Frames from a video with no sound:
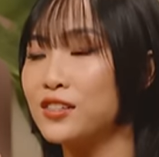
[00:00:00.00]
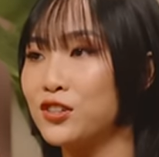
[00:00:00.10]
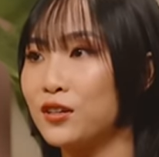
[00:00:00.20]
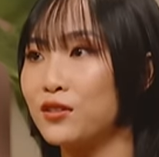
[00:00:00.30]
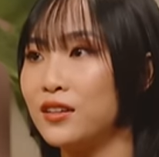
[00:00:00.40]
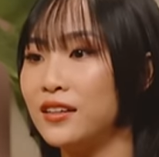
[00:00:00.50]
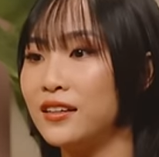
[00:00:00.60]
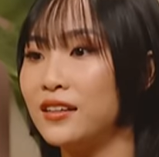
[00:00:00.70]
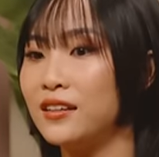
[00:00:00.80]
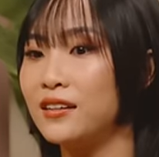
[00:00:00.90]

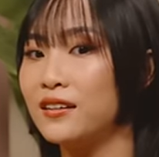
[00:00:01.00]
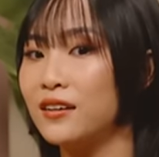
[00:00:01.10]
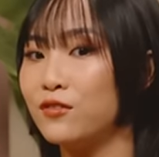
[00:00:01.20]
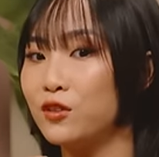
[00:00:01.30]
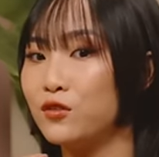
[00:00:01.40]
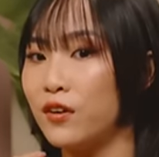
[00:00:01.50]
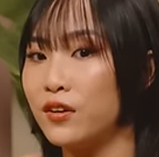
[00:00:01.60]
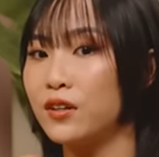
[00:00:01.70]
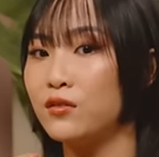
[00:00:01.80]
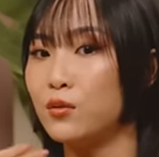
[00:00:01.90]
generally feel
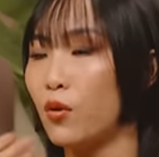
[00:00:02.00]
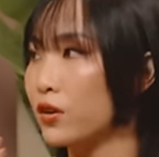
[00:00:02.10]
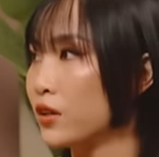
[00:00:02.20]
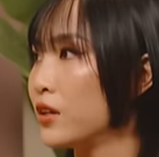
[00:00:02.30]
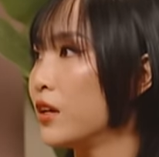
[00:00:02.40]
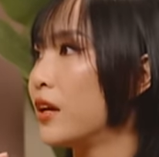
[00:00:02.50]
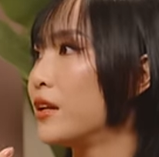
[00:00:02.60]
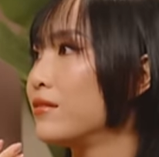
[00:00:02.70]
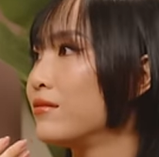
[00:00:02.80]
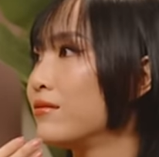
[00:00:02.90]
very rewarded
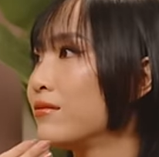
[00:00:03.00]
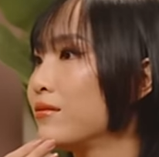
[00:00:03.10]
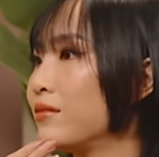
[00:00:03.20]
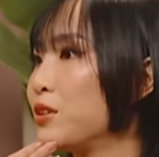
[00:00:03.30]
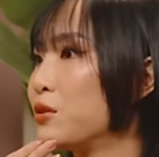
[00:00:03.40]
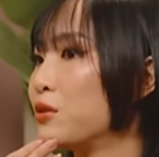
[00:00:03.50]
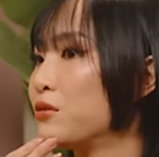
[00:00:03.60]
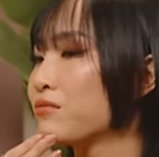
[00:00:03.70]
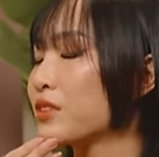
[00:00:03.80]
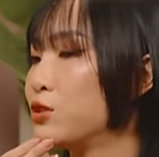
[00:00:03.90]
and, you know,
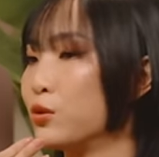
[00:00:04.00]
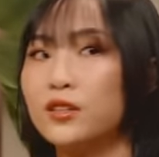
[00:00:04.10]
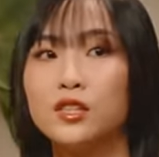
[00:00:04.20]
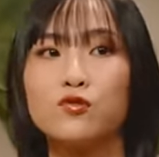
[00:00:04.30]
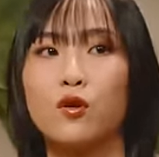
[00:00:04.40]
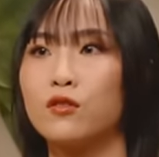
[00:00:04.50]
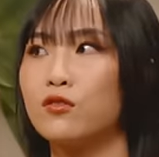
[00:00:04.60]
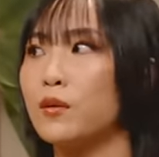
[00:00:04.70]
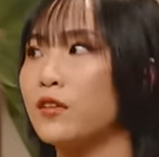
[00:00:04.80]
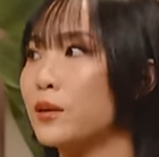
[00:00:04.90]
doing this for
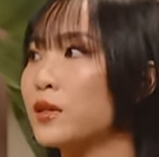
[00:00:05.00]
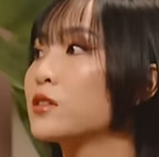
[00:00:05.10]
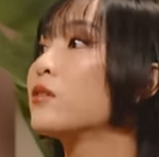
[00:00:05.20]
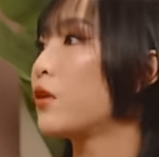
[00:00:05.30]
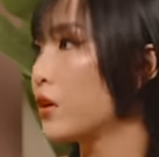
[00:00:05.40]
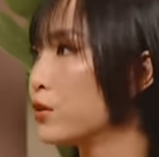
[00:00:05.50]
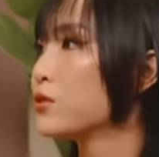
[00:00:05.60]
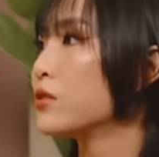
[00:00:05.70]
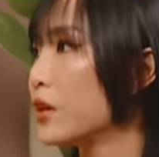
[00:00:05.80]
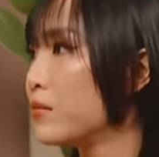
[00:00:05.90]
my family because I'm very close to them.